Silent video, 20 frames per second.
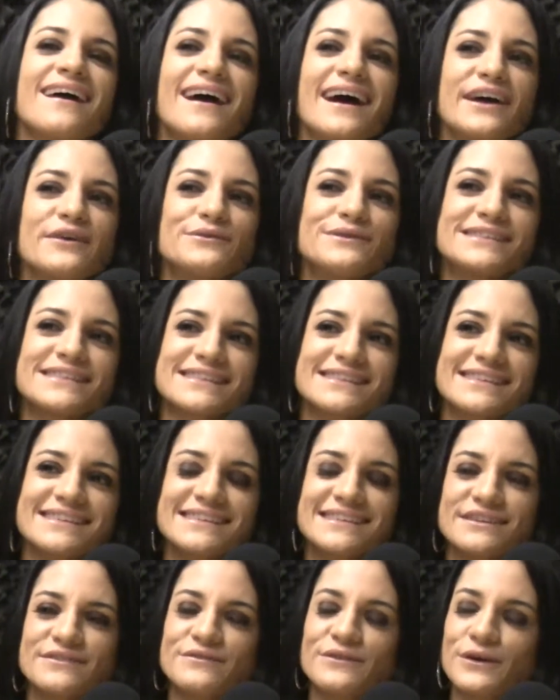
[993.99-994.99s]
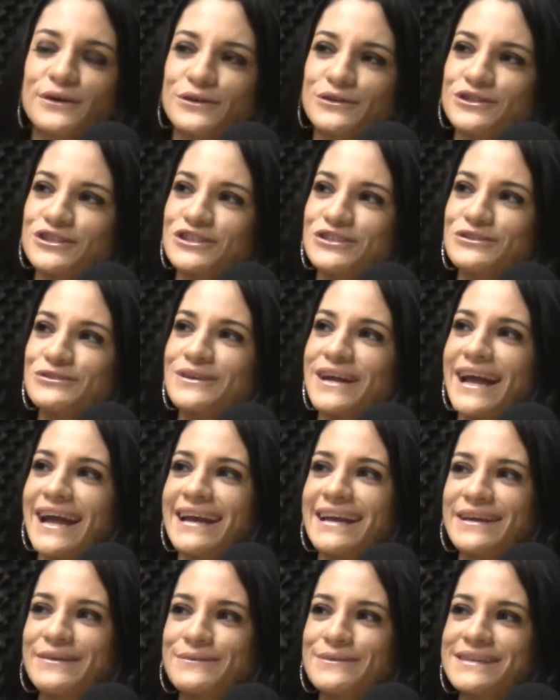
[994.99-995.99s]
I recently did a photo shoot,
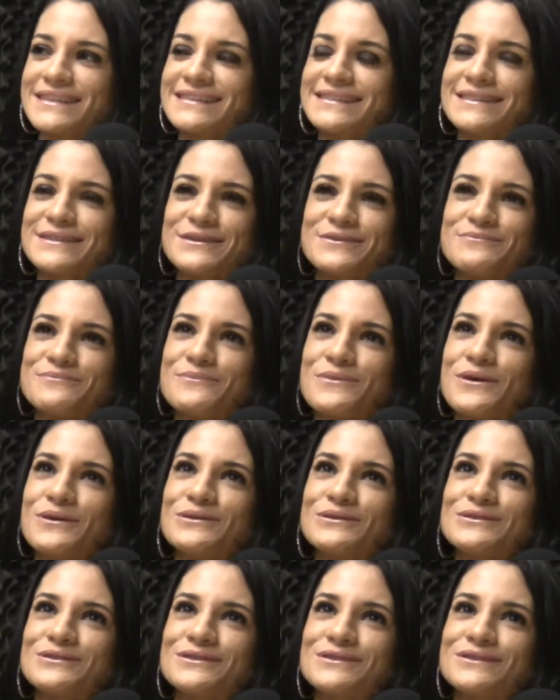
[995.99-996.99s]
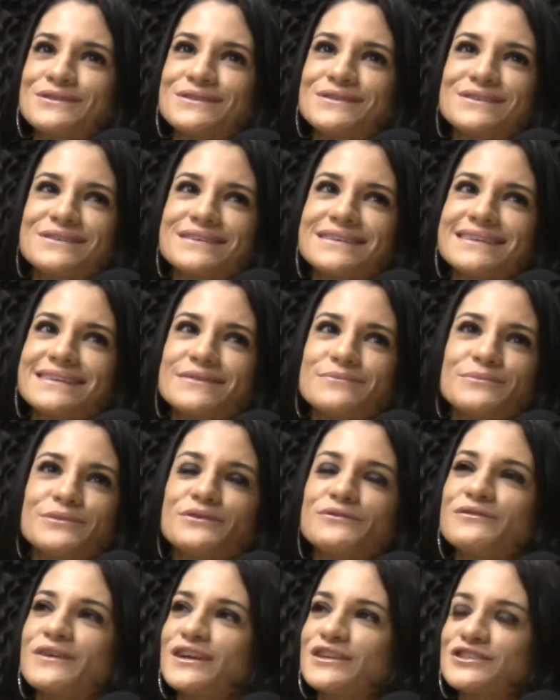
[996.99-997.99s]
and it was the most
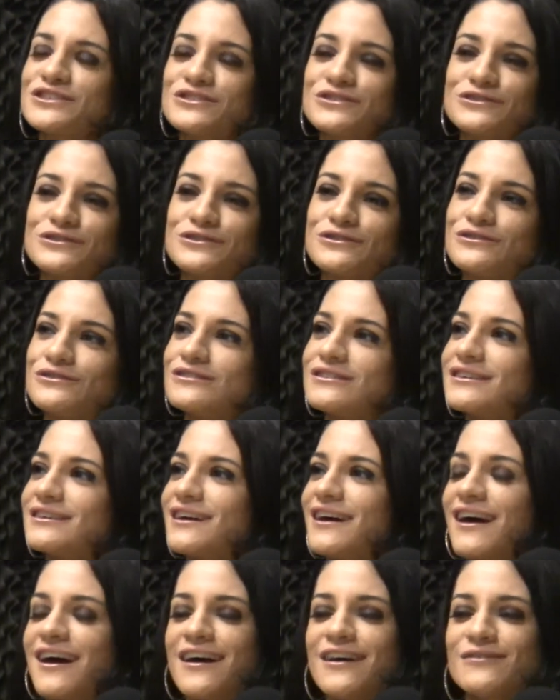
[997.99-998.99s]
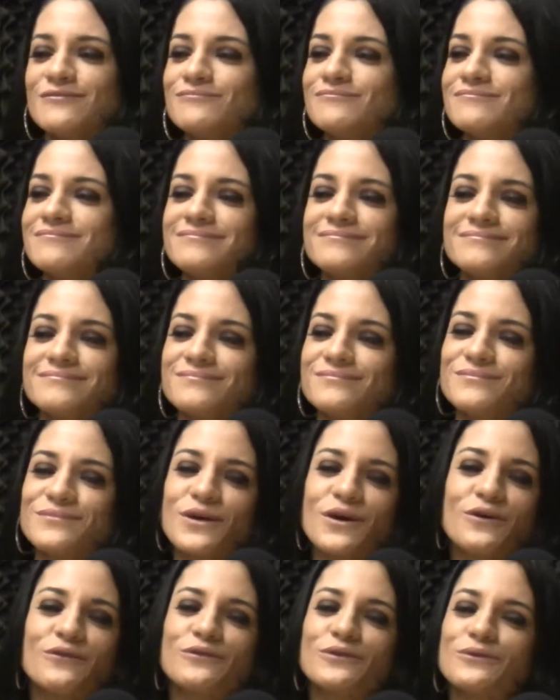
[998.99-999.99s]
professional. Um,
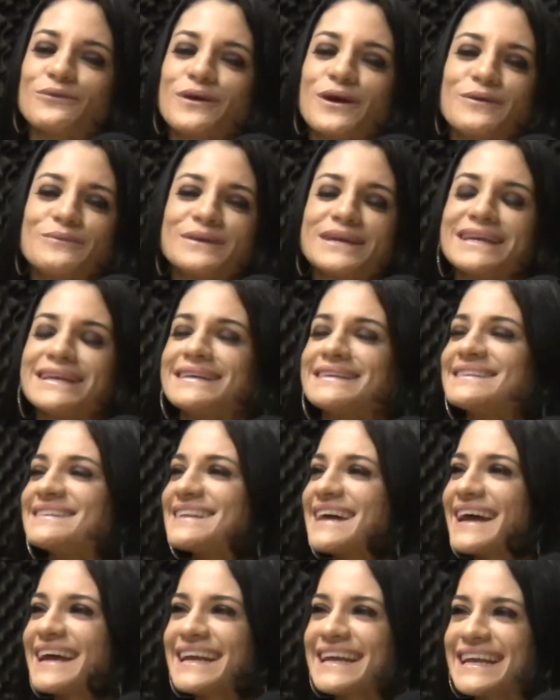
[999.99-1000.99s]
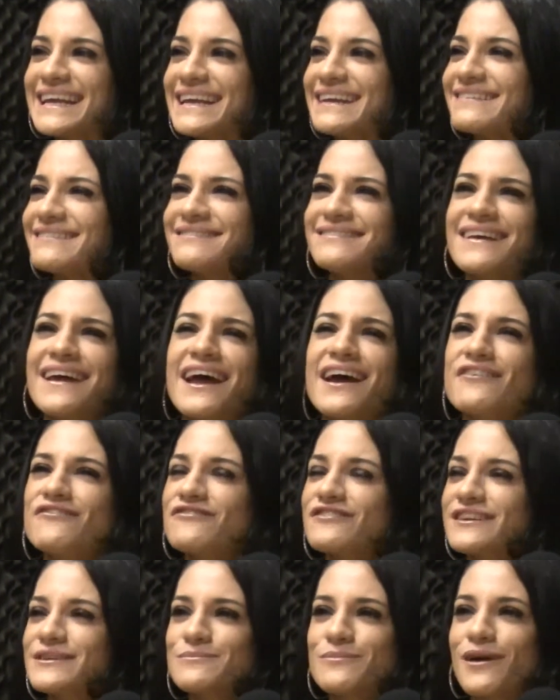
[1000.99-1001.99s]
overwhelming, exciting,
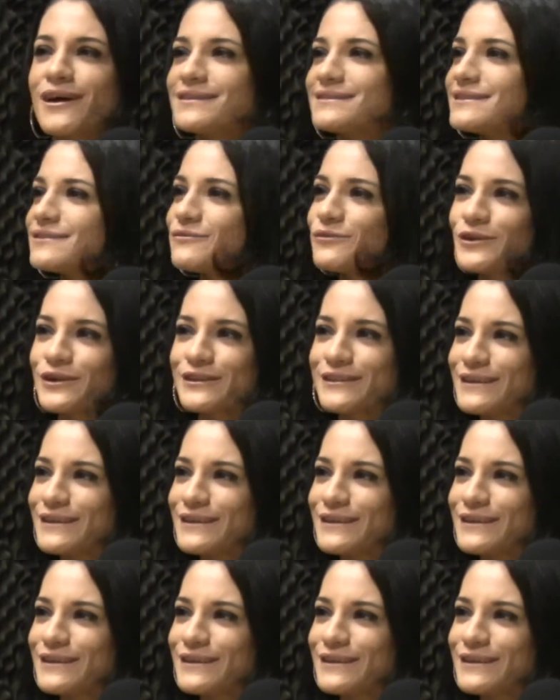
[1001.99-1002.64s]
every positive word